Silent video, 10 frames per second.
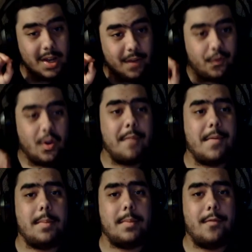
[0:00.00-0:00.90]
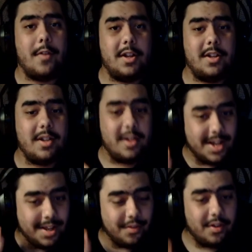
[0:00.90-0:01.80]
if you have Optifine,
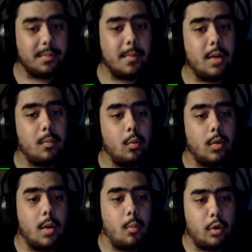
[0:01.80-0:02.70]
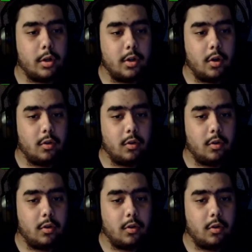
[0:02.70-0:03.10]
this mod will not work at all.